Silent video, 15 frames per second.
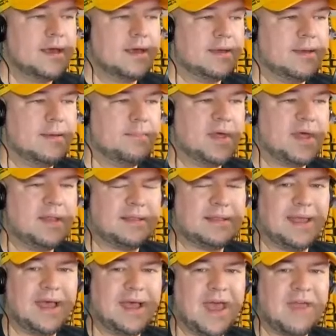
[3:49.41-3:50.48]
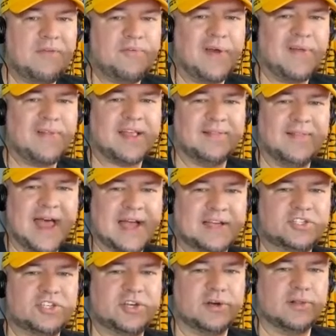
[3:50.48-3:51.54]
Uh, but I felt like
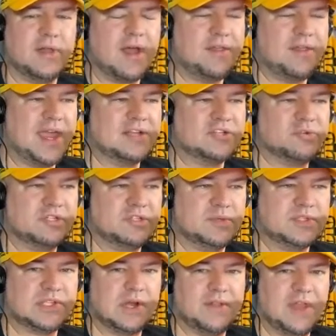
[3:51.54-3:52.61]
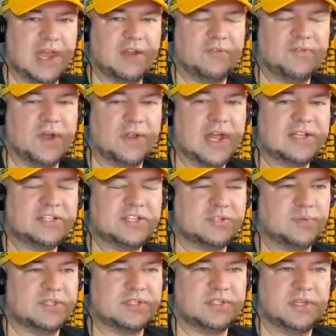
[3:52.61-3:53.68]
last year a lot of the injuries we saw in the NFL, not just
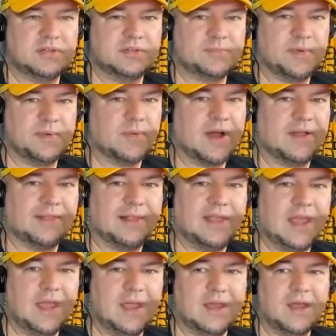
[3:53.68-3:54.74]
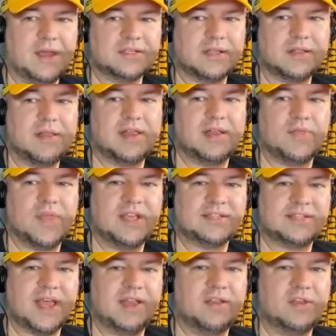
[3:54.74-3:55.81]
with the Steelers but around the league, is a lot of things
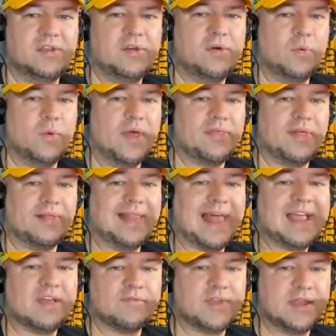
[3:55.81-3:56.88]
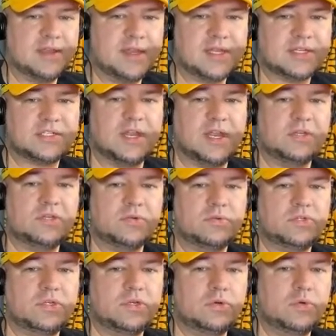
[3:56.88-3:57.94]
that had to deal with lack of conditioning due
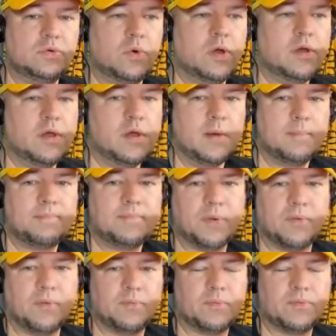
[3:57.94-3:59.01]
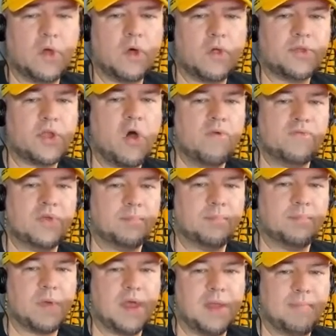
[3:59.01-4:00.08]
to the all the COVID
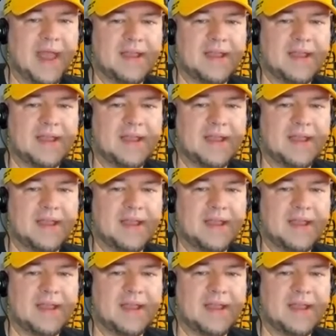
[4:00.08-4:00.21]
and